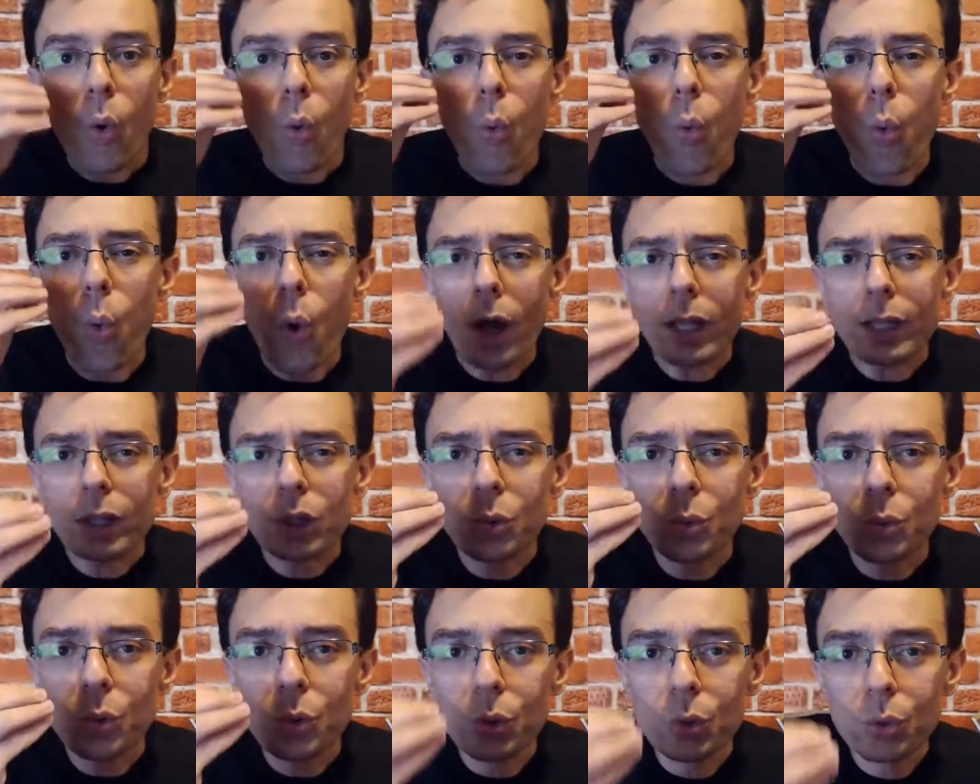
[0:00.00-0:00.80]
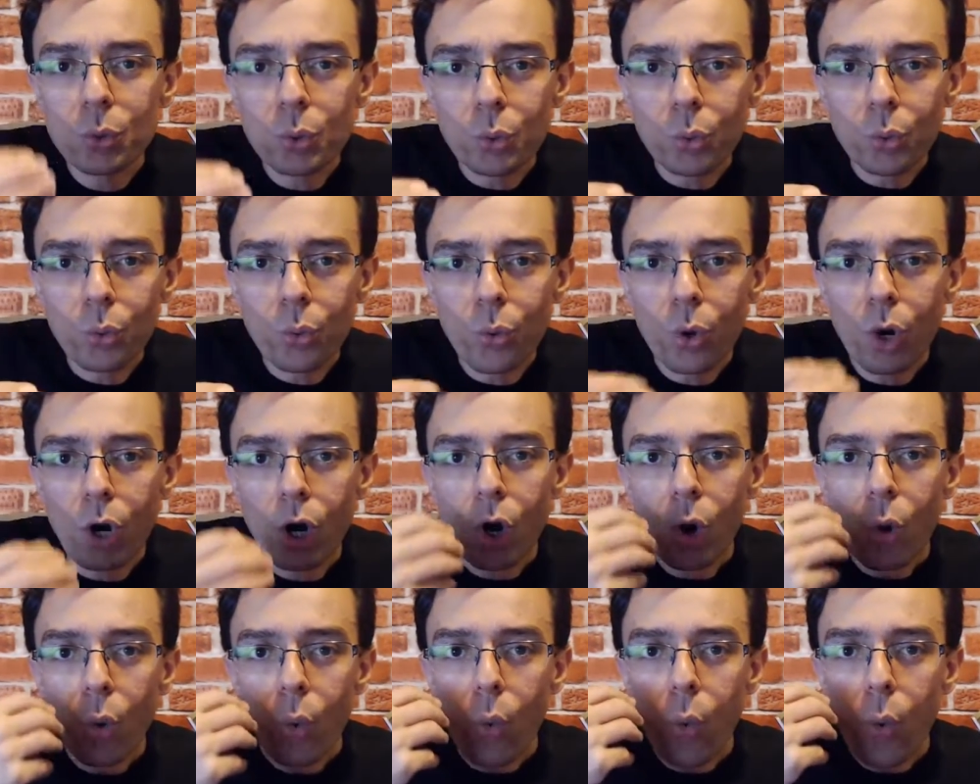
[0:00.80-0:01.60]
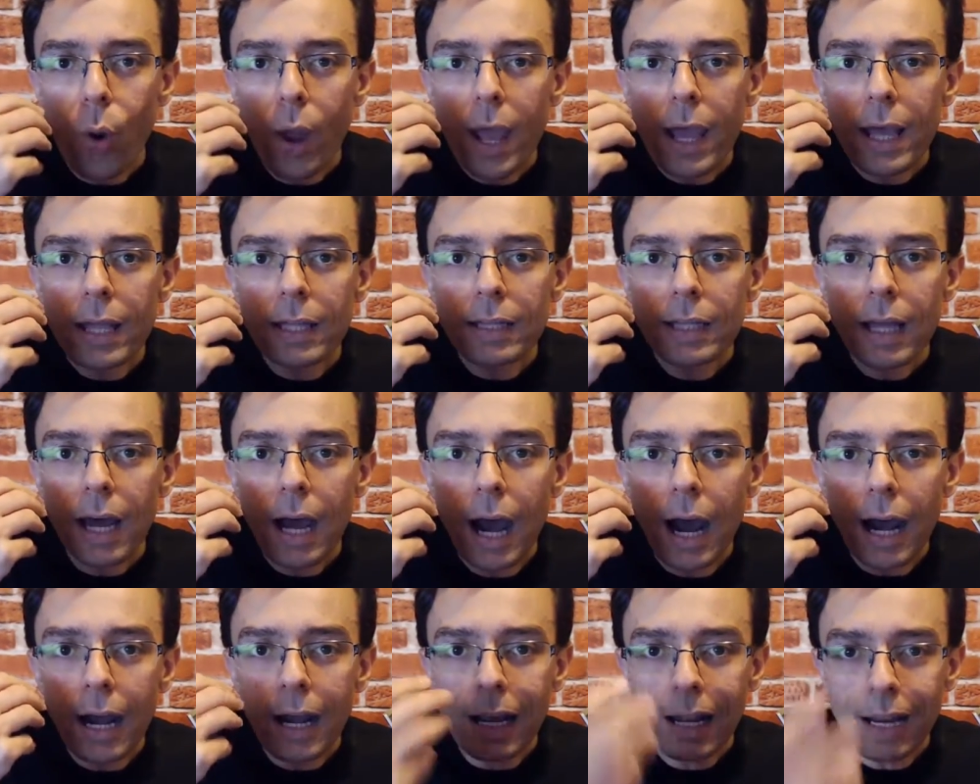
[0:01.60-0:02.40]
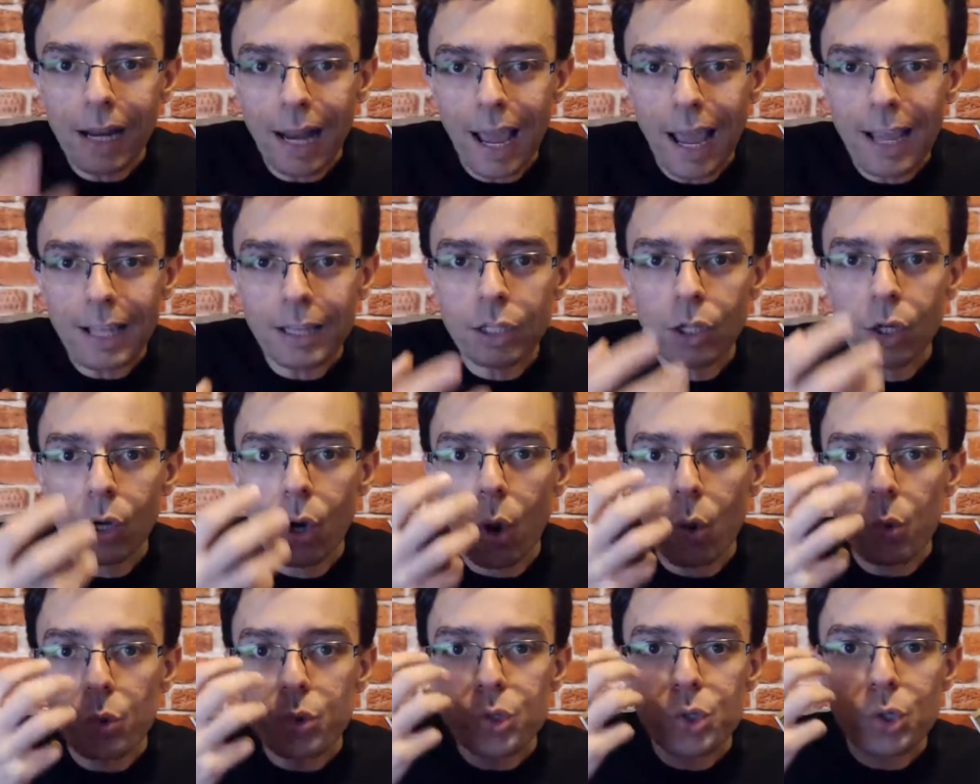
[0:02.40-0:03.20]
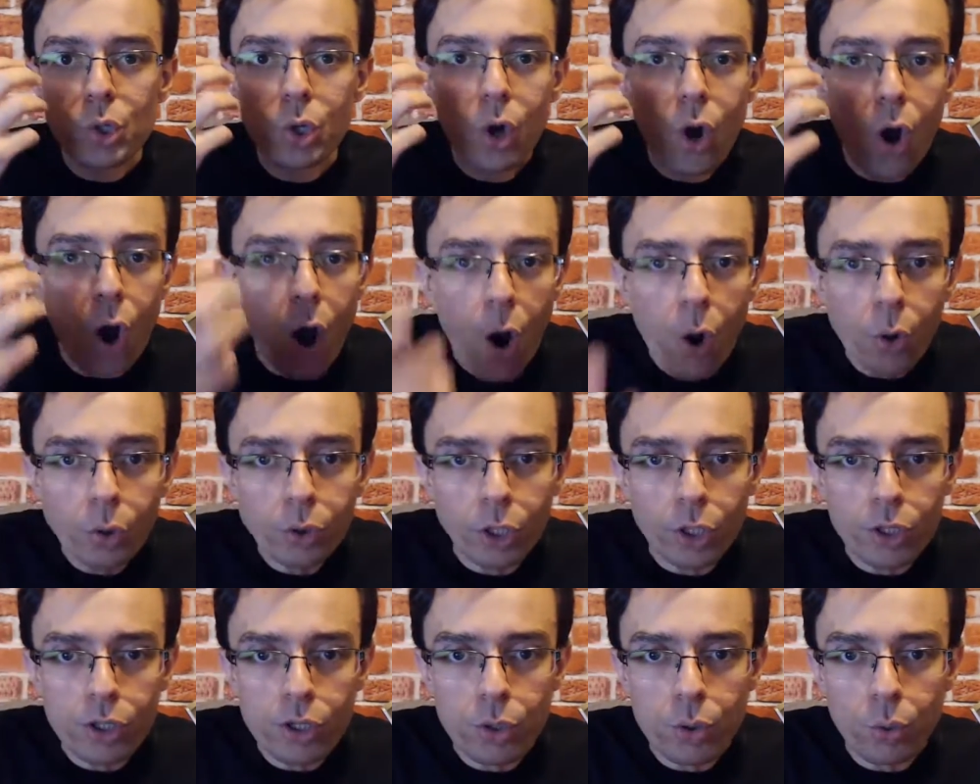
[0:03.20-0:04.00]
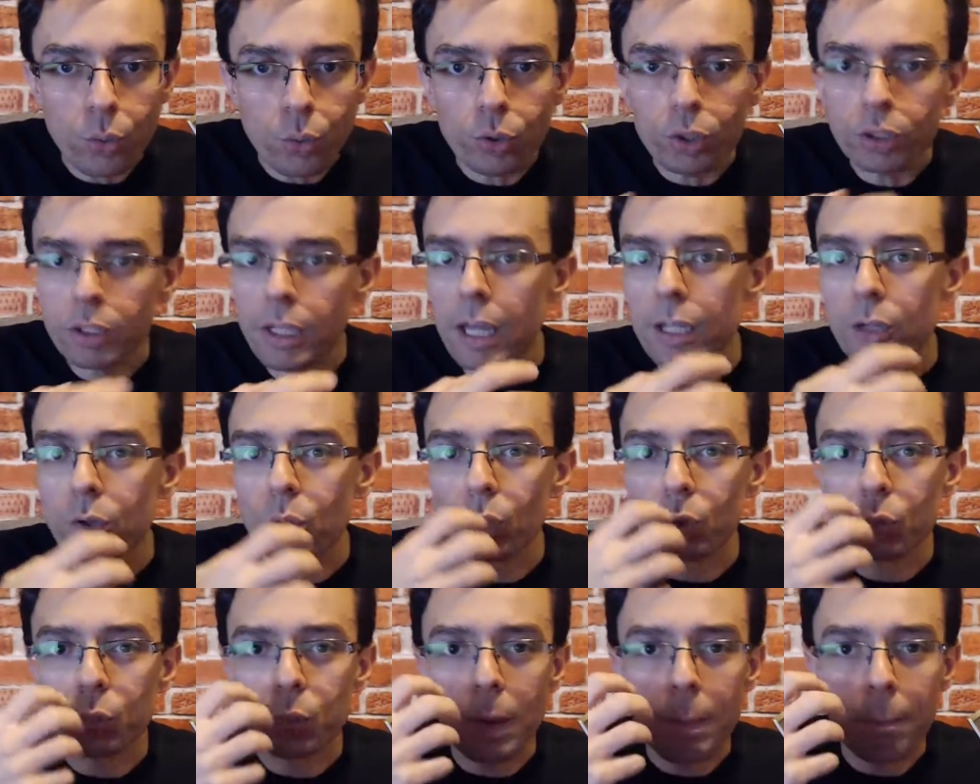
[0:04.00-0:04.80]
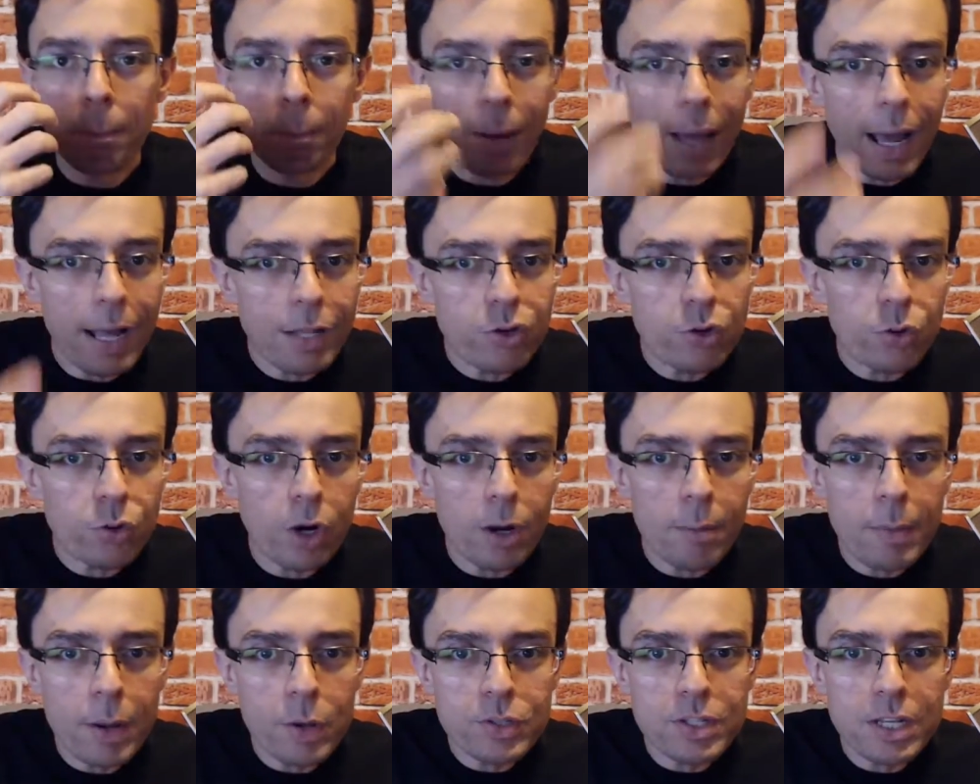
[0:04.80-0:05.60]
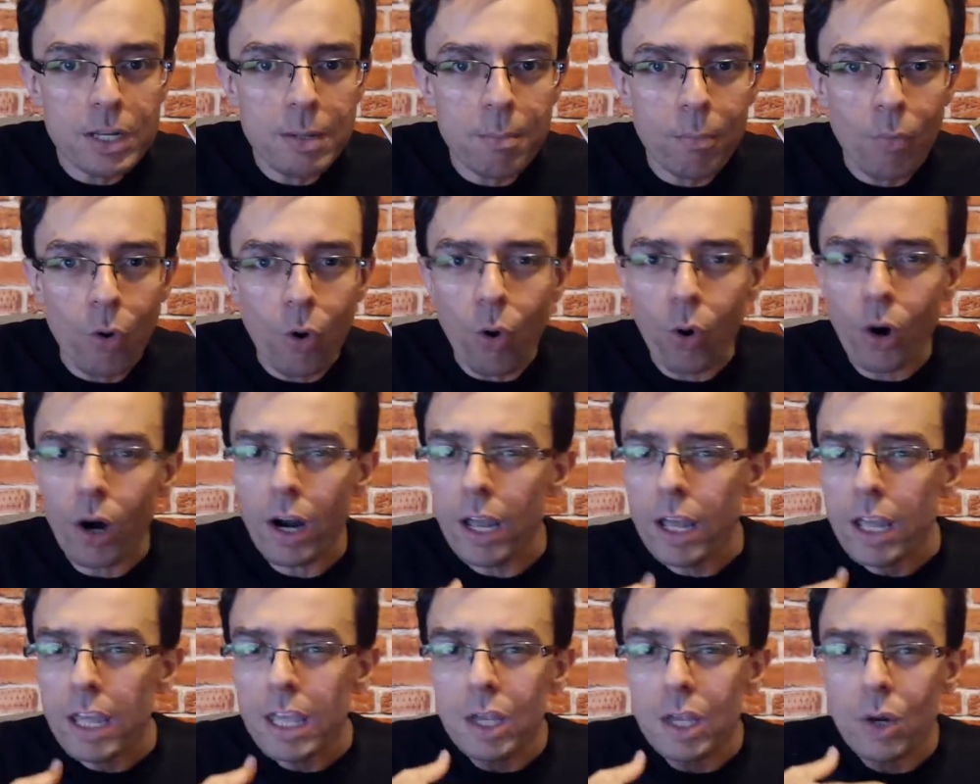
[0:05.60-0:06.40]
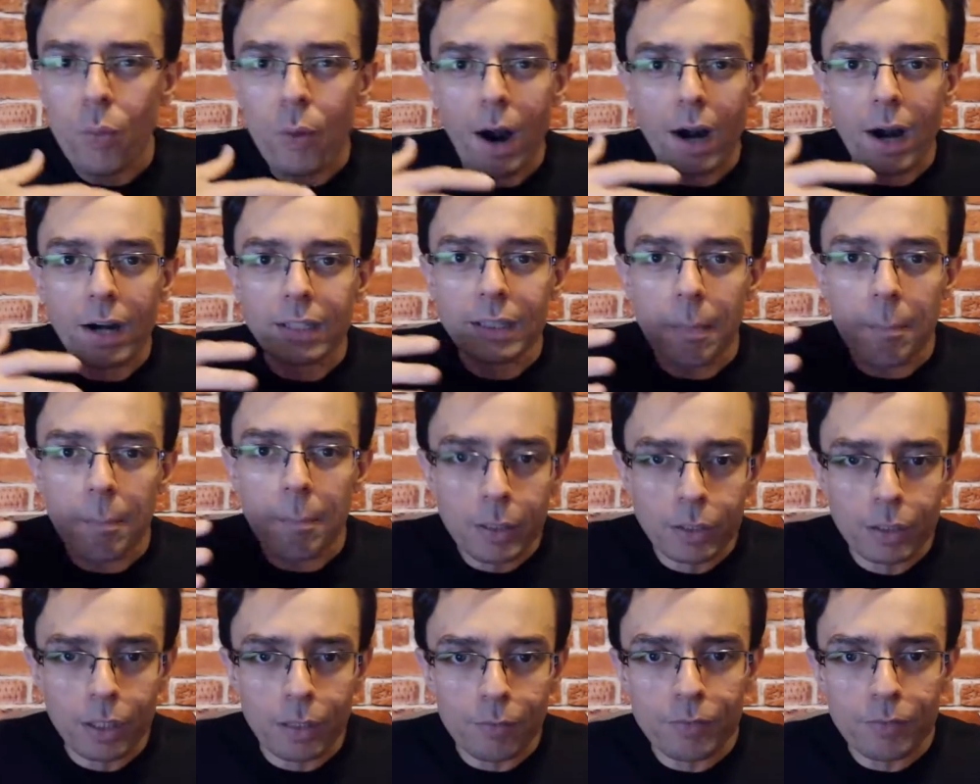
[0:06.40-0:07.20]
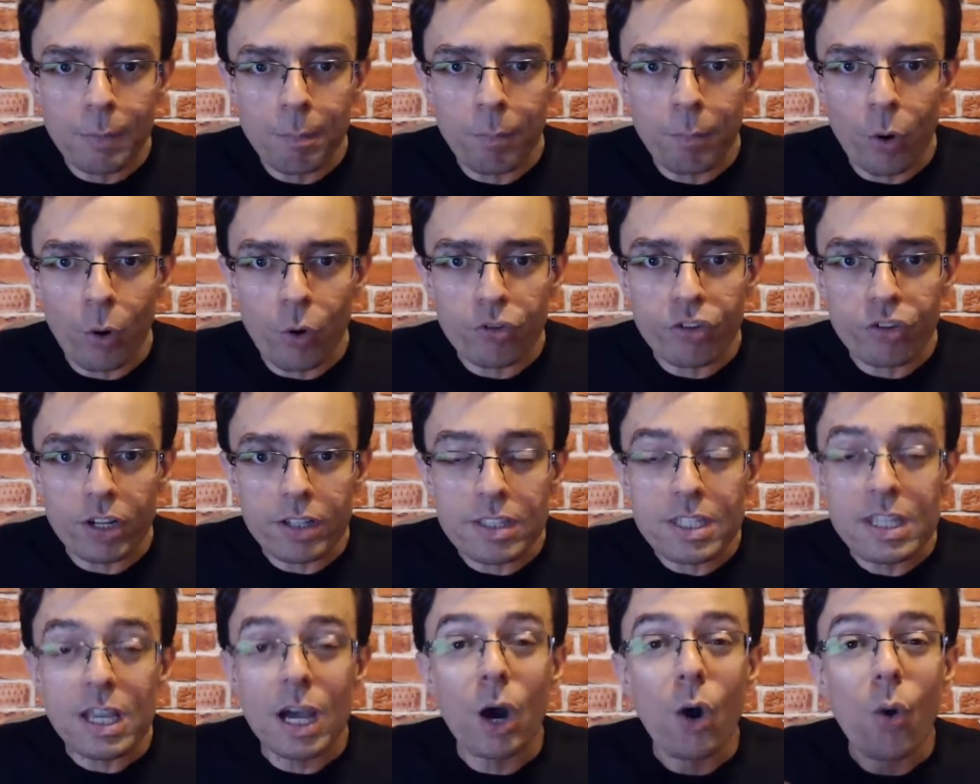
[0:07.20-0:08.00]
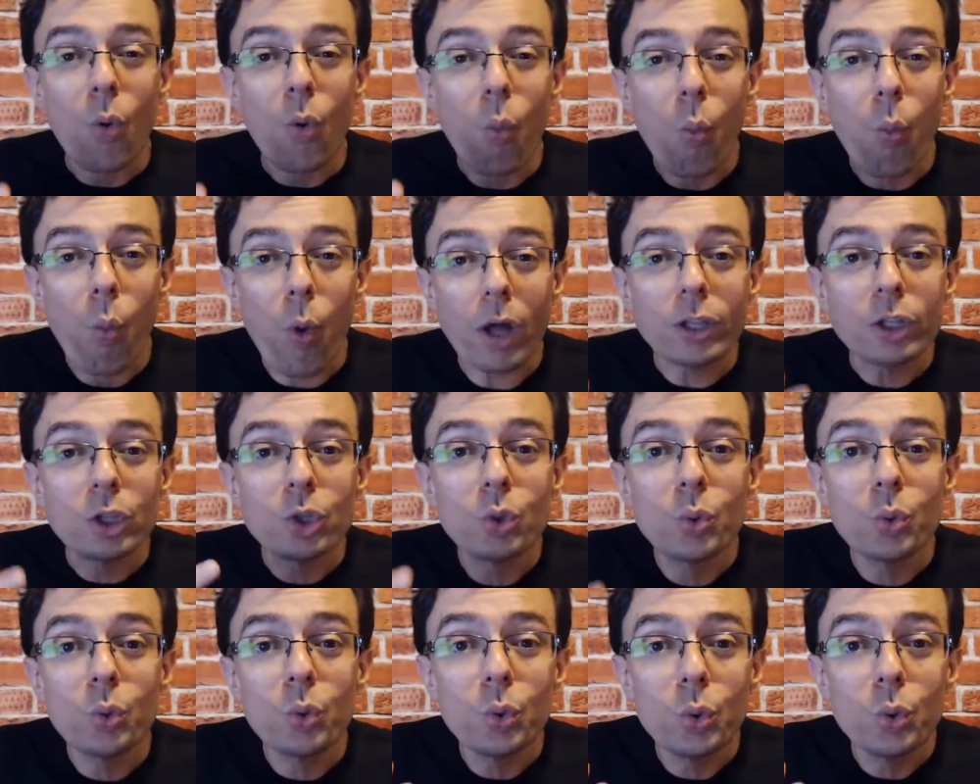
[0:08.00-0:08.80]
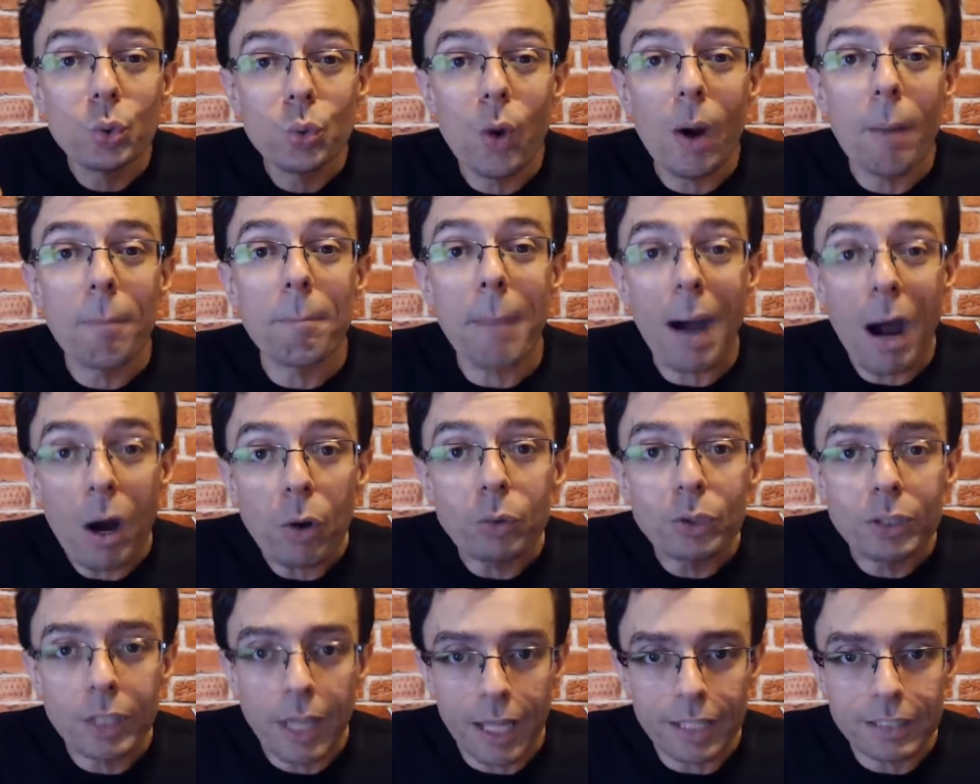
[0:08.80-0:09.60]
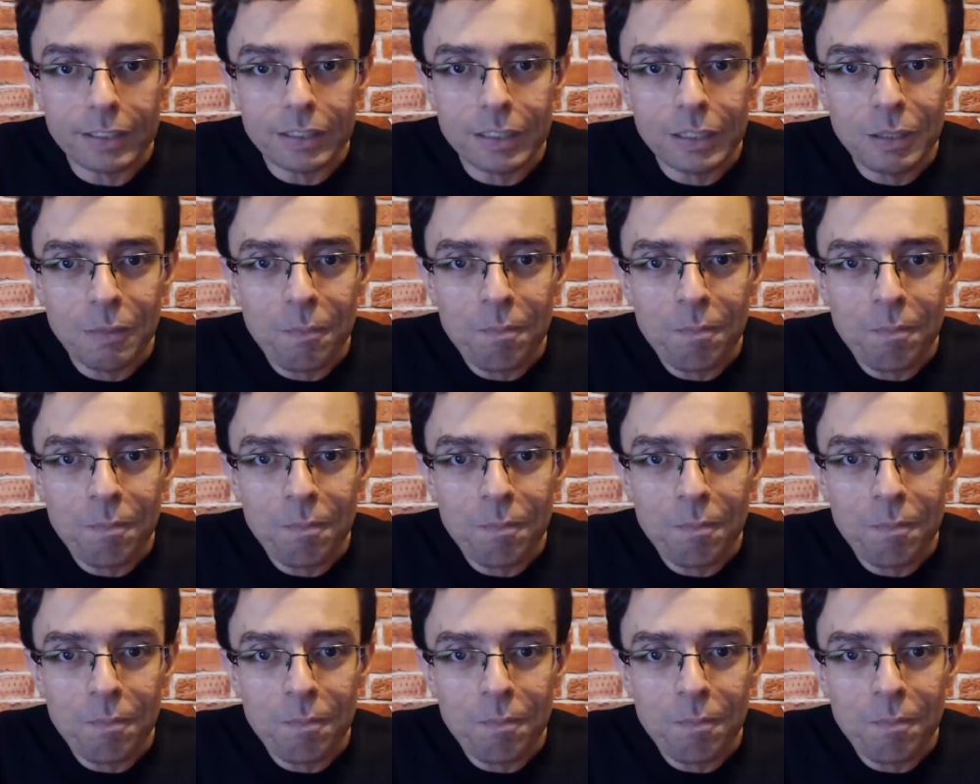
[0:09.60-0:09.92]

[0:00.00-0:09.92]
What do you do when a client goes cold on you? They don't reply to your emails anymore. You are in the middle of the project. What do you do about that?